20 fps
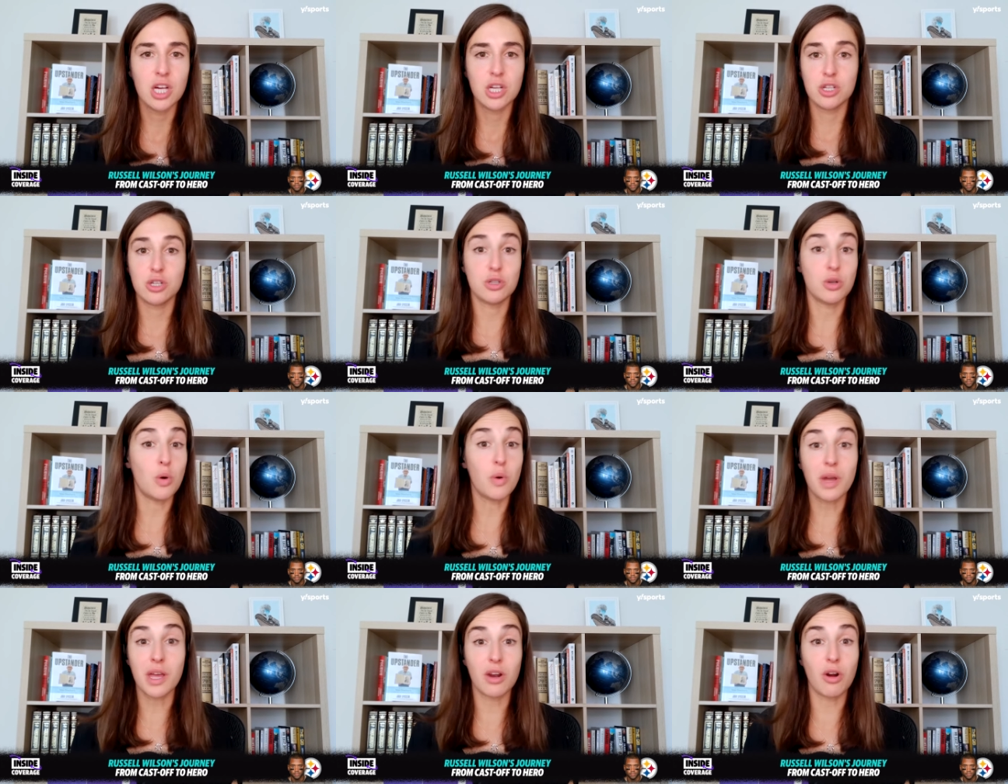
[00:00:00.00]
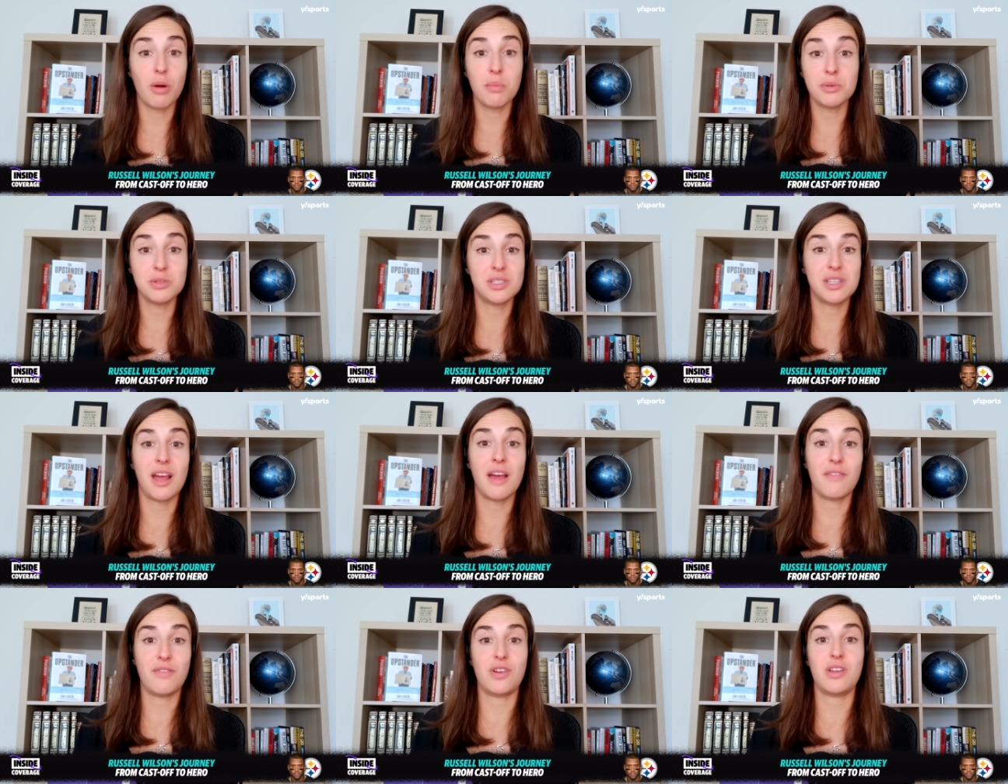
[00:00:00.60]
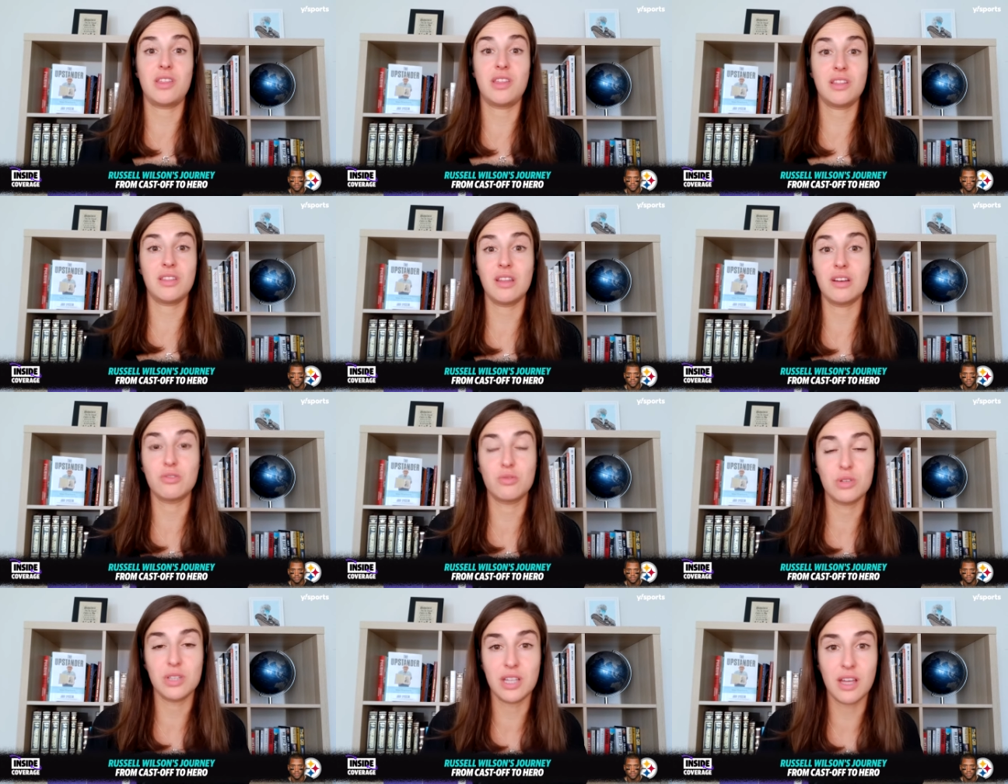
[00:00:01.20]
So can almost everything
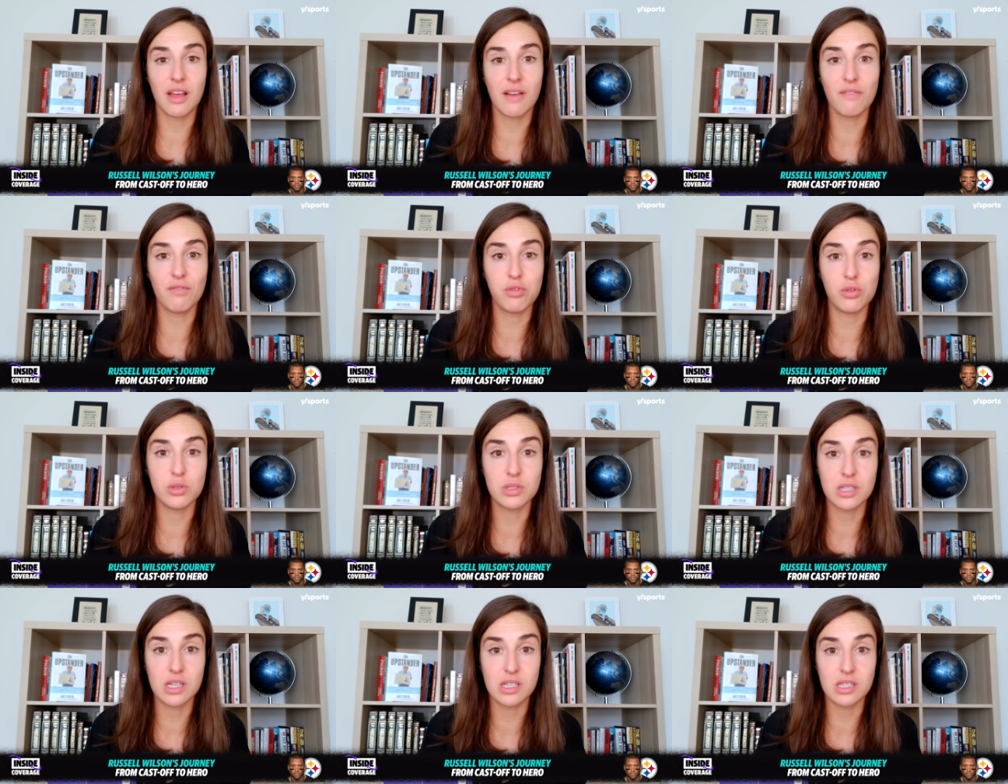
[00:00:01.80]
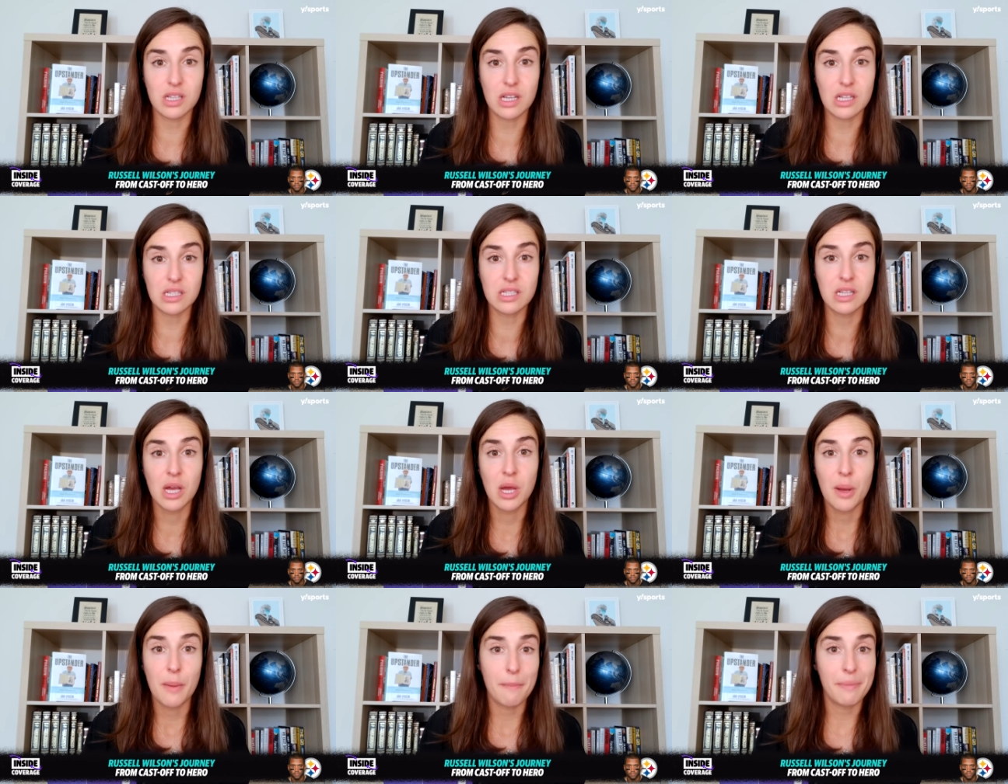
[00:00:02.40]
that really influences us.